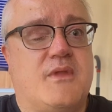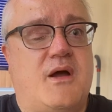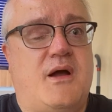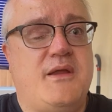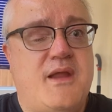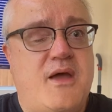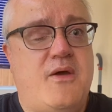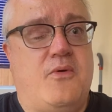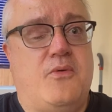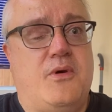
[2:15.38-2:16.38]
I
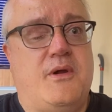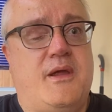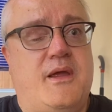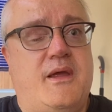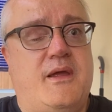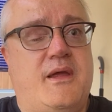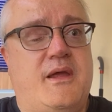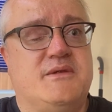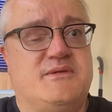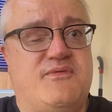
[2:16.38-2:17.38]
know
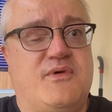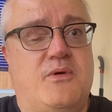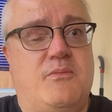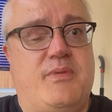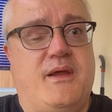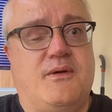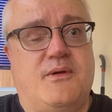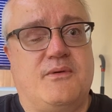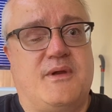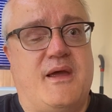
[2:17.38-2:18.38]
it's difficult being
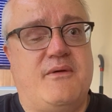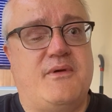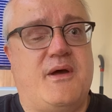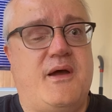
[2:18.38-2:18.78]
locked down.